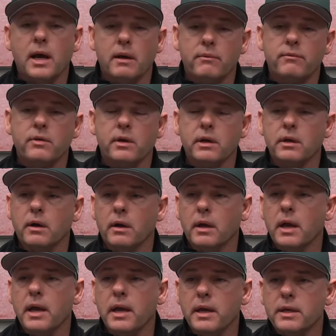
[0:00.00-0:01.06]
at a very
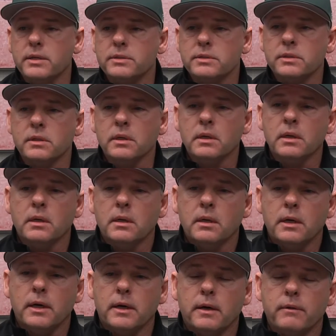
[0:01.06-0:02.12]
young age.
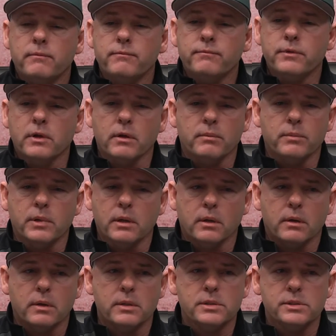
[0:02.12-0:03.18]
Philip
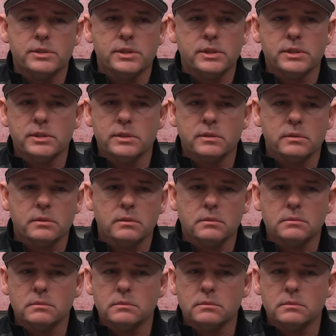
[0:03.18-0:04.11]
Miller is just,